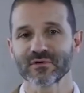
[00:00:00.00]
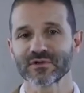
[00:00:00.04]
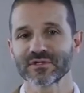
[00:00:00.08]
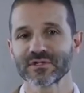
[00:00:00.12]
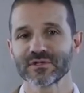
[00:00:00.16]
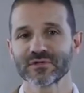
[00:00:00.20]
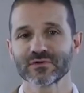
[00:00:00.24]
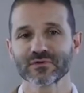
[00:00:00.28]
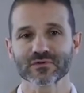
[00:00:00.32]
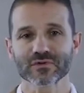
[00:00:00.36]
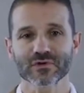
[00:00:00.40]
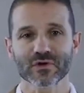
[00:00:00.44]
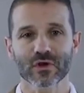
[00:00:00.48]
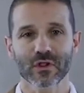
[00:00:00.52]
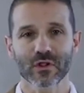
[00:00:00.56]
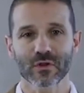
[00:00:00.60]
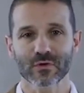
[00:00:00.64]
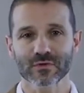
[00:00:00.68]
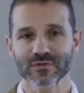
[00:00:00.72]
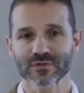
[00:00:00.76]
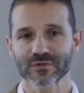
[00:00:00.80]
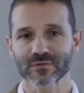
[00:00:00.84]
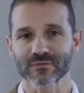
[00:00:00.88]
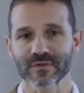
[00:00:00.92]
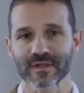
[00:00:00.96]
procedures
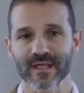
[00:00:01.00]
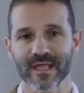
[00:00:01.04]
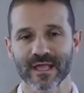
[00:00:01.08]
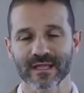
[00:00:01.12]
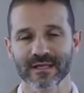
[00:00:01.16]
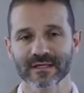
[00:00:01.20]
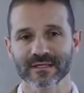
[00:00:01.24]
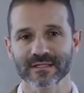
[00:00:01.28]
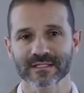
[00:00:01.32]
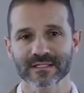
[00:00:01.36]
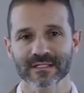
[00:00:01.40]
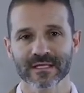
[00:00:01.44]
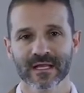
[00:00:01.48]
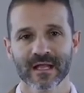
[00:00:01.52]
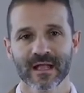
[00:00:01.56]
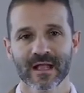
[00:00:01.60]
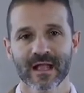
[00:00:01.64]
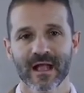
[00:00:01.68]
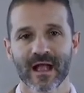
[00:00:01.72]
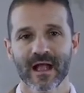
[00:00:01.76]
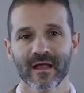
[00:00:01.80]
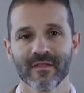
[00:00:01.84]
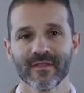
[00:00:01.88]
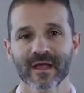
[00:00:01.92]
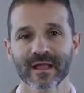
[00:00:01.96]
close to the anus,
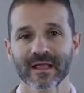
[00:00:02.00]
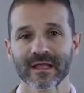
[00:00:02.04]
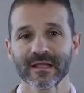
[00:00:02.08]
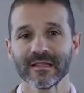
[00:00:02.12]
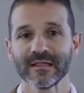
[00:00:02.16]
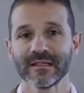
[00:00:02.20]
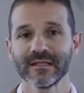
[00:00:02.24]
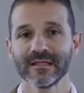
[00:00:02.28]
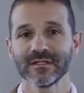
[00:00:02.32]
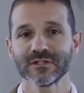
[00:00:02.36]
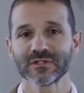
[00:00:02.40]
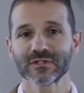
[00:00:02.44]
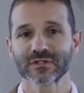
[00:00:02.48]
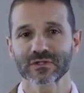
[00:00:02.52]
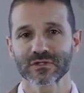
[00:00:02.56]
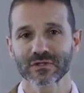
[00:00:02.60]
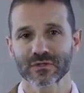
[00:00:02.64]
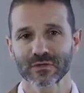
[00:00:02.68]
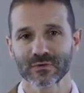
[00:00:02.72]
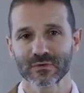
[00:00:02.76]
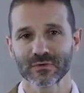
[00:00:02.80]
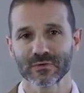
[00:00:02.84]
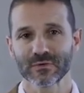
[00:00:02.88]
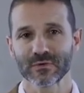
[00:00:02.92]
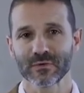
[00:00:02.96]
and that can lead
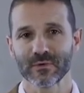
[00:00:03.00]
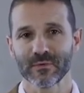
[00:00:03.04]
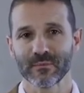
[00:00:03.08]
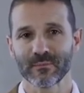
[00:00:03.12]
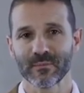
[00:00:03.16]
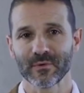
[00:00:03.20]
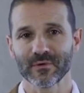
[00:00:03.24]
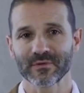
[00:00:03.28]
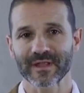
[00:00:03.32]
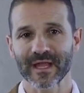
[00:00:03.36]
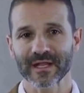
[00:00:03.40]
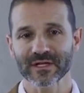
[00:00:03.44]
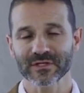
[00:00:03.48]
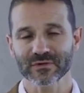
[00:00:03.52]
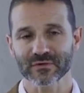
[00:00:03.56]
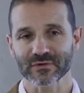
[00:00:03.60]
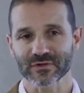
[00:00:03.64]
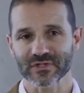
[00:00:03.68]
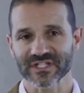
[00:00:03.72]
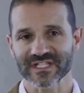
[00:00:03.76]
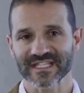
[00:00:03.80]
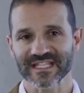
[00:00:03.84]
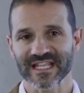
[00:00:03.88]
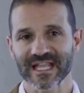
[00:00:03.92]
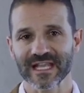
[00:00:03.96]
to potential
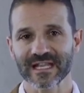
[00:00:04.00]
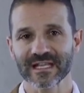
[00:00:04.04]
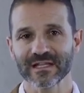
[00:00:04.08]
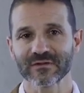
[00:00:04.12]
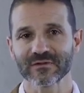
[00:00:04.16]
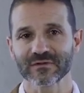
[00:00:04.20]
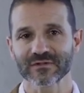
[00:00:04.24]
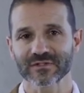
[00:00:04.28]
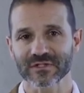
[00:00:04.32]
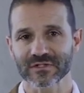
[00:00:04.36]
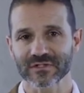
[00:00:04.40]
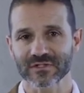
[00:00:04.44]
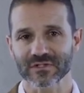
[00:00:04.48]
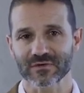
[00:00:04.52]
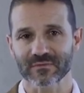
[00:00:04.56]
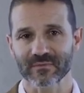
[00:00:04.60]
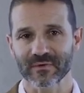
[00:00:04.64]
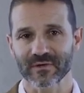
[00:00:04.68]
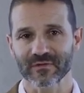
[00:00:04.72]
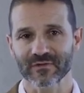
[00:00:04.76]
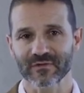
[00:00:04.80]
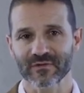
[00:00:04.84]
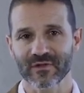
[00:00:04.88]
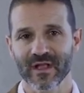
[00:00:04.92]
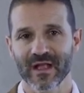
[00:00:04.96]
staining those
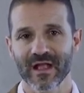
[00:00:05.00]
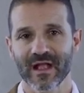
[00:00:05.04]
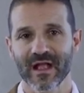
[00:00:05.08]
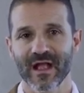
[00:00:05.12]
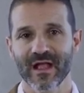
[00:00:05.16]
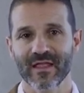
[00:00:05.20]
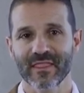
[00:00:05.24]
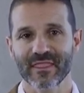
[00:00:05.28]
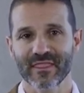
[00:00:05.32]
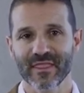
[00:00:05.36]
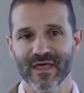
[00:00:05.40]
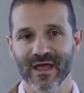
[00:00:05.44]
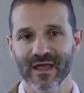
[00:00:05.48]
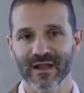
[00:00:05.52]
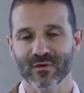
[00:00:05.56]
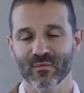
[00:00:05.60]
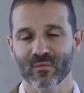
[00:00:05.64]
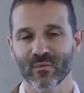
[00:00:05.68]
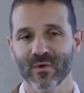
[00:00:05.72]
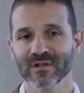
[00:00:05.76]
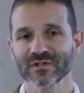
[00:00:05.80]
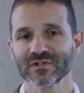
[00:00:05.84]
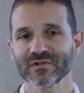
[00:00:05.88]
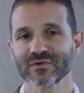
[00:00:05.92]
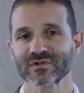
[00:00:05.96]
instruments. And then
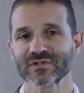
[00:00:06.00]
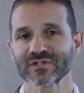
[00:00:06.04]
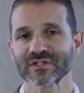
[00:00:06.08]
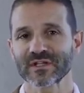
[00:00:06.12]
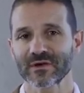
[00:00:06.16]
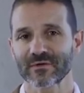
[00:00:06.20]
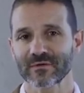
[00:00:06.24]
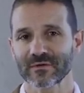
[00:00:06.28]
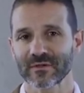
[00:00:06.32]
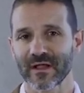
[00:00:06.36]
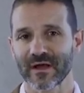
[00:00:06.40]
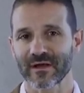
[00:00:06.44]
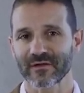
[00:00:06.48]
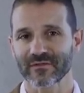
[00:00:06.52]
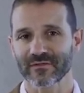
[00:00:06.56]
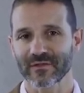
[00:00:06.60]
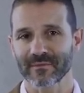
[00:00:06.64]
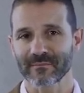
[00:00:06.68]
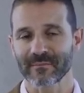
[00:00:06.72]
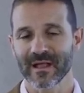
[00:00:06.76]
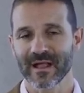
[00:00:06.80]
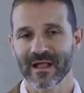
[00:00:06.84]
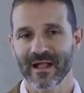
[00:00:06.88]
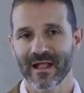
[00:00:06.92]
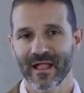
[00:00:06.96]
once you sterilize
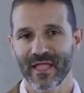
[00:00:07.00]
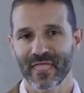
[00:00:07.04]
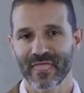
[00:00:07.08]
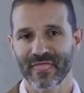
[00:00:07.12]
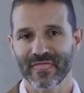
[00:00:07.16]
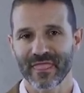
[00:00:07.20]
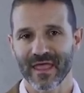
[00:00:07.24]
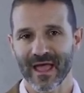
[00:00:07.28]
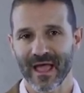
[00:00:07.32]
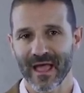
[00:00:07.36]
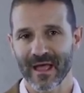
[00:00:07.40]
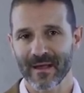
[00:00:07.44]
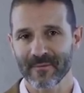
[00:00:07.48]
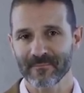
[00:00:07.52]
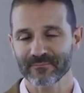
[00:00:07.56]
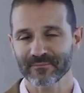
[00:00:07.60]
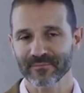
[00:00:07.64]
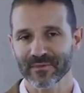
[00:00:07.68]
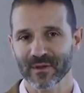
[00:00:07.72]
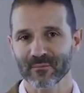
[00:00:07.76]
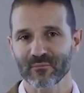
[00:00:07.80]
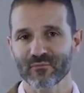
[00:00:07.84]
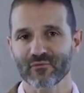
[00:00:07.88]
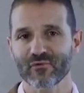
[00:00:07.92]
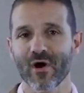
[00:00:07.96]
them, that
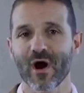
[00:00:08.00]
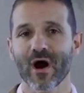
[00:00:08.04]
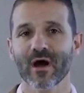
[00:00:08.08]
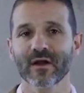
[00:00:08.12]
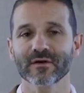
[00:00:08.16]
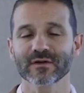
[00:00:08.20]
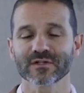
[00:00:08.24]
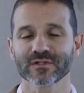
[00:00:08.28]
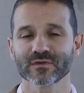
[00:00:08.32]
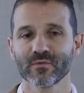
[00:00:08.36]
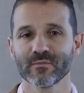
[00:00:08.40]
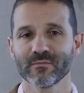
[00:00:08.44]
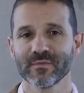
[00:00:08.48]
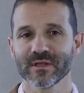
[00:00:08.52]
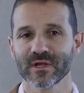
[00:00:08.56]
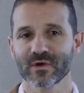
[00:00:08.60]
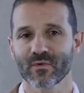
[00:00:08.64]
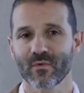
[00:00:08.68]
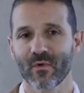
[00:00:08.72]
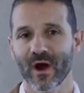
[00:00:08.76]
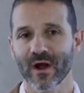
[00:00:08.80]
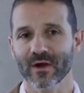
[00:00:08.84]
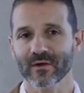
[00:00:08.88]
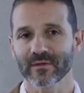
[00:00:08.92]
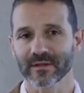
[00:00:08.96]
product will be
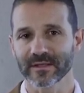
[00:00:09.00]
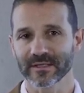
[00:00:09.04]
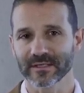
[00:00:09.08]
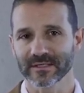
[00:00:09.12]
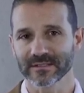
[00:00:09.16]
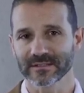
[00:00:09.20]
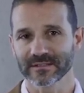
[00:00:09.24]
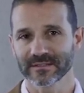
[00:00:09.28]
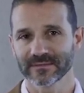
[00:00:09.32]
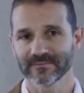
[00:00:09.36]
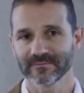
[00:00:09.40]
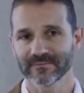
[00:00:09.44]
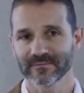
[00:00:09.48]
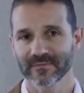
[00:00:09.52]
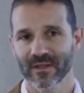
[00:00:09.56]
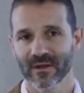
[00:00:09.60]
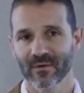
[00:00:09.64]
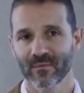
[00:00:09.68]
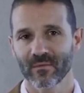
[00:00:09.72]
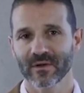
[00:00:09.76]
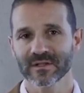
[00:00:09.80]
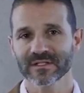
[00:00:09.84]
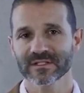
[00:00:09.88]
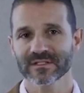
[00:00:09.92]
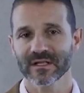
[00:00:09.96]
coagulated.
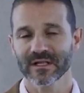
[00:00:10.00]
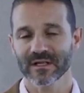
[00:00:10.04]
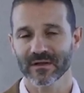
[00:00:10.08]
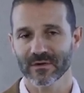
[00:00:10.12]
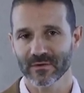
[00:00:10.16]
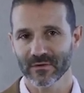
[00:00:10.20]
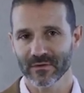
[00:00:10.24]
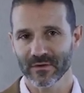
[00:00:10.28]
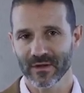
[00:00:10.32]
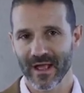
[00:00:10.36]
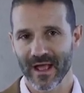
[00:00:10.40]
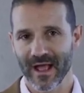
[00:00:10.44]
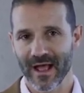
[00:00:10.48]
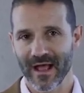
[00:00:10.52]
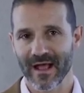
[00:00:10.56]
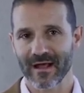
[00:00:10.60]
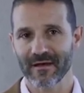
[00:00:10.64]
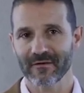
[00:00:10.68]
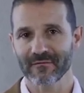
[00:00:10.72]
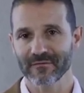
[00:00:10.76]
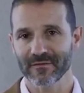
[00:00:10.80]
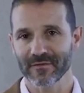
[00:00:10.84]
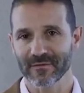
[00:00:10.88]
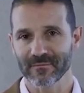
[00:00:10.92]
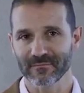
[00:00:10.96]
And once they, you
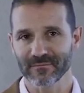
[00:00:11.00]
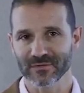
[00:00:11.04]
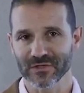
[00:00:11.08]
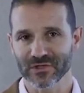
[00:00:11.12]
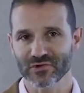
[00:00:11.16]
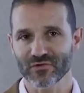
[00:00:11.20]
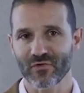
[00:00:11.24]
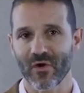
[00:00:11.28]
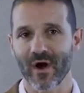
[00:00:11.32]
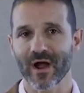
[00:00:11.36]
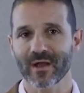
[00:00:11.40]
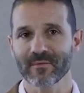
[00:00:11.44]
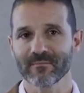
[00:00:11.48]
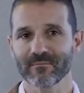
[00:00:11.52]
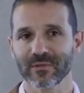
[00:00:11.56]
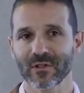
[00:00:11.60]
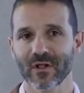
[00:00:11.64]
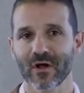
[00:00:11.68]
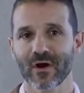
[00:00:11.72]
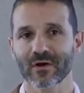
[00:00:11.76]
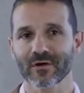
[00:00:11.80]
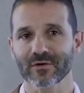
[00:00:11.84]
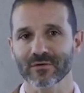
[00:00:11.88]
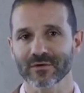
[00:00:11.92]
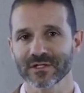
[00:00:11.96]
have the dry
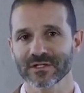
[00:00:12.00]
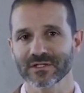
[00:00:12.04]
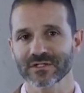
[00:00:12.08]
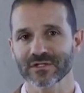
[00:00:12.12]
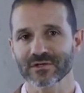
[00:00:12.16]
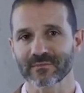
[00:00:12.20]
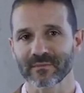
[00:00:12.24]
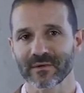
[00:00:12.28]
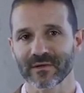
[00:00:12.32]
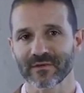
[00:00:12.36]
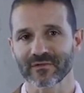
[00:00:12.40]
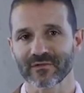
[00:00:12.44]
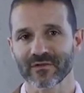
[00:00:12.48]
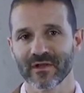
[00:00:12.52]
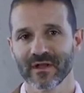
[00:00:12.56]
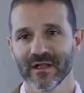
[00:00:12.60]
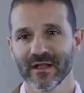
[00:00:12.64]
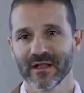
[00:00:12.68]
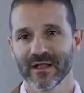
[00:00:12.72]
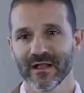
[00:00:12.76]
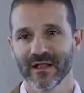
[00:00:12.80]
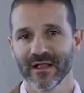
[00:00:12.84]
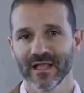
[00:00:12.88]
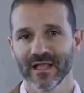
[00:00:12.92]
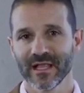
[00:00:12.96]
blood on instruments,
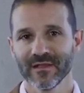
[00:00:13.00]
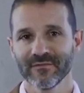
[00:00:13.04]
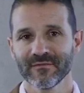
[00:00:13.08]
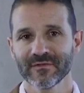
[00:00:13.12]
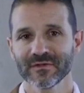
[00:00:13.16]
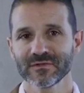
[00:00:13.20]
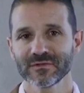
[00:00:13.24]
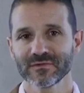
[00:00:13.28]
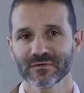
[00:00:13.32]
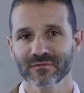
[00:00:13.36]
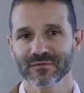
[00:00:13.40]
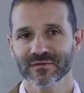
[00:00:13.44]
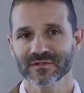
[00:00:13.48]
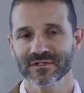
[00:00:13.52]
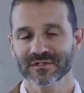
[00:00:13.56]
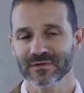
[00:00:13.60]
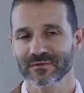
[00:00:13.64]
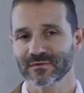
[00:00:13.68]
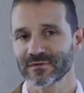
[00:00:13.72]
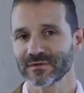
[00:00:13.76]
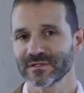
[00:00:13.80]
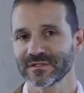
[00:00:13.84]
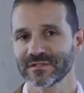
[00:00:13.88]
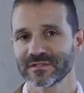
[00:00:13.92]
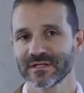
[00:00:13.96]
even during
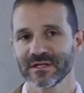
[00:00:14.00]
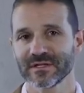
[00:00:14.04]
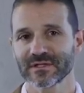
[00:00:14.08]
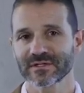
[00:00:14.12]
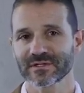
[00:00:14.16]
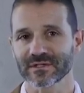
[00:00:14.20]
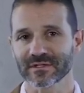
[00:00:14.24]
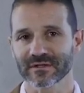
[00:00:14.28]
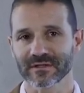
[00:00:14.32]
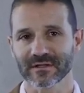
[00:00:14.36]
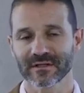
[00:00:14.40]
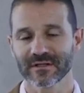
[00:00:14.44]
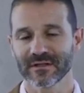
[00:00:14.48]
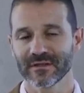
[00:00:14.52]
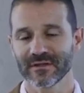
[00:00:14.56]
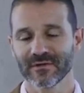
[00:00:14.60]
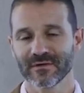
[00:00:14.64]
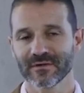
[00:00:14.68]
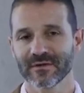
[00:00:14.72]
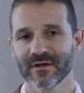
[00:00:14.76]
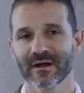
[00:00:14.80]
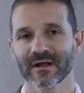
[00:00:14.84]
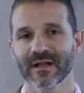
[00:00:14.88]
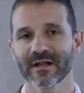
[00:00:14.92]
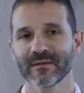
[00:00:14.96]
sterilization,
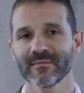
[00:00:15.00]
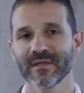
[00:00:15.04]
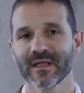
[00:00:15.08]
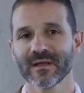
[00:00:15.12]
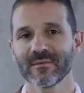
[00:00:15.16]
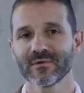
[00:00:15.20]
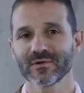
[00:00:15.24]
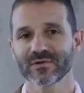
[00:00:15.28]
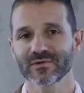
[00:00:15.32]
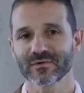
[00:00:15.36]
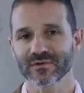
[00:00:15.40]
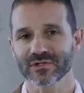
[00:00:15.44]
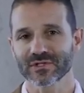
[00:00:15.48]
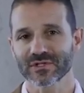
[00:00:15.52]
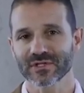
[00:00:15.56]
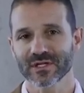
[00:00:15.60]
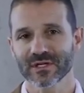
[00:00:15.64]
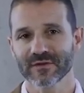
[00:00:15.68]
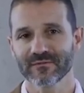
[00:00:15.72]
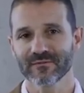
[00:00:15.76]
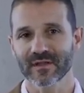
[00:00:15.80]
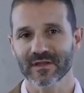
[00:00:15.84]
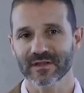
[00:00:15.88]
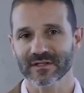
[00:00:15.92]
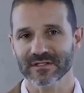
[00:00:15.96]
you're not going to be able to
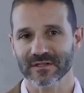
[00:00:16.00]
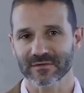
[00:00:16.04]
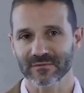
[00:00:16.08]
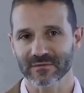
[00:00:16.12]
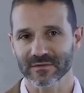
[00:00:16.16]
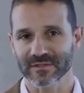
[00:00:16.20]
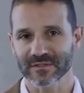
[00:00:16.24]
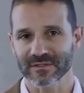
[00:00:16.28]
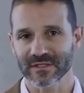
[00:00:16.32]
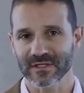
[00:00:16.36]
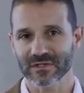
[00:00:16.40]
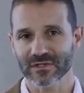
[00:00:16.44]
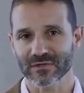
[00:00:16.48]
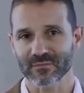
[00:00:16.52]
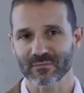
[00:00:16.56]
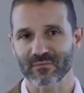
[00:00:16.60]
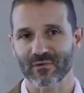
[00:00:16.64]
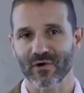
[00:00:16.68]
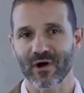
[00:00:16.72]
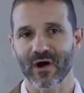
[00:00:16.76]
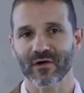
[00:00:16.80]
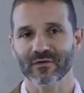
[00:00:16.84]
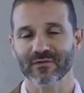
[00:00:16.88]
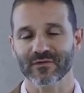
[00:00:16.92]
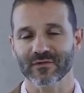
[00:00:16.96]
achieve that sterilization
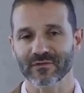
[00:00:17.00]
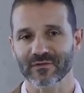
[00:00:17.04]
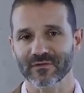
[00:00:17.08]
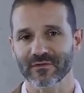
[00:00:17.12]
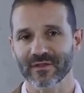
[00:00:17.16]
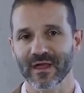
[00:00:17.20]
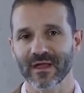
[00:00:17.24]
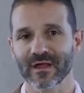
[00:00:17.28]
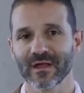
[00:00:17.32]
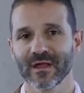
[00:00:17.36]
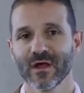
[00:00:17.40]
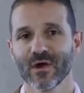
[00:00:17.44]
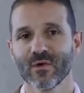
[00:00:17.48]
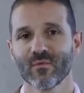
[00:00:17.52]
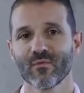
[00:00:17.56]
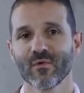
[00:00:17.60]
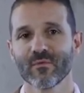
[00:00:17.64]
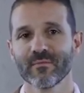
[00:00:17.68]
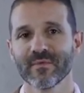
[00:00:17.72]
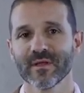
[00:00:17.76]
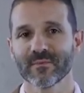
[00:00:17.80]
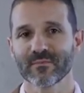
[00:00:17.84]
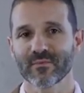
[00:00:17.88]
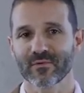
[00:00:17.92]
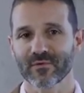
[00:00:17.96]
process that
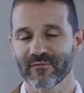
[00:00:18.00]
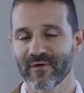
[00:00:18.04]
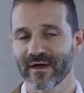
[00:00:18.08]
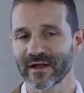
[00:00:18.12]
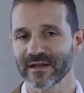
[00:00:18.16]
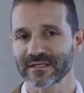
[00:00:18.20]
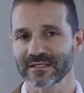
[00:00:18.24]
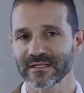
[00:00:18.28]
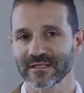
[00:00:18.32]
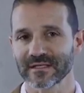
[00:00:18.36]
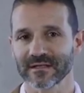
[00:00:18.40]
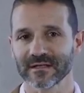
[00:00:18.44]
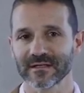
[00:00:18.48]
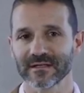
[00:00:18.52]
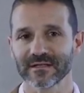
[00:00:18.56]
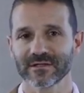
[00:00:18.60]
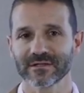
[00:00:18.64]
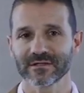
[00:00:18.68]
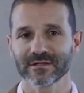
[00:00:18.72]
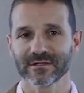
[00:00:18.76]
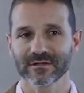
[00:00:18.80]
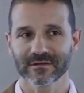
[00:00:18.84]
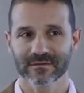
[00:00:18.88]
will be preventing